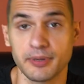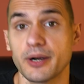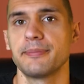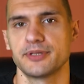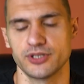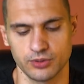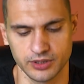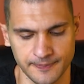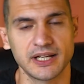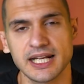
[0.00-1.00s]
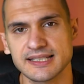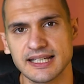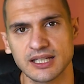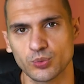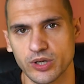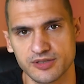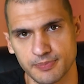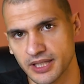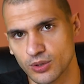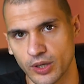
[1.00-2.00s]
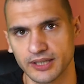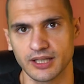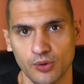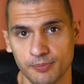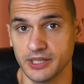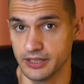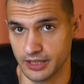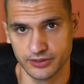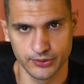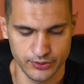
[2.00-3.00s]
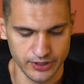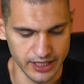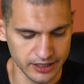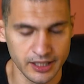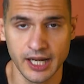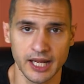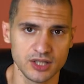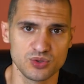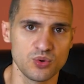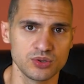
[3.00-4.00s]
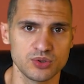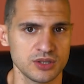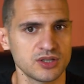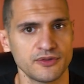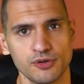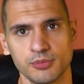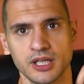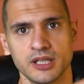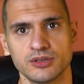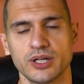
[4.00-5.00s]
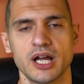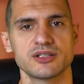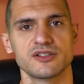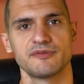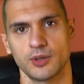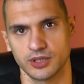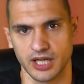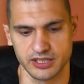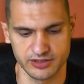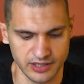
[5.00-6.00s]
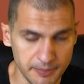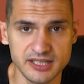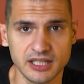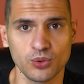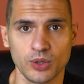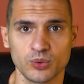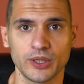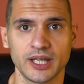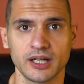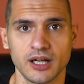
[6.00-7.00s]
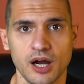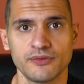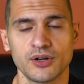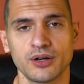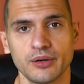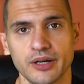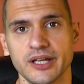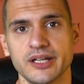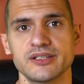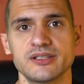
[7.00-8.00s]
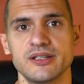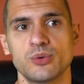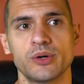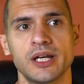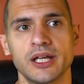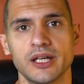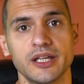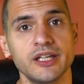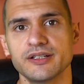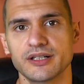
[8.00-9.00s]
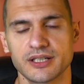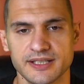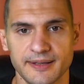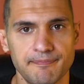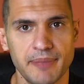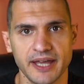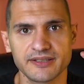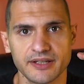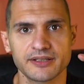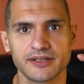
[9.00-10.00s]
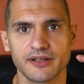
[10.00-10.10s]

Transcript: per episode. Let's say that we are speaking right now, me and you together, and you want to interview me in regards of podcast. Basically what we can cover is either the basics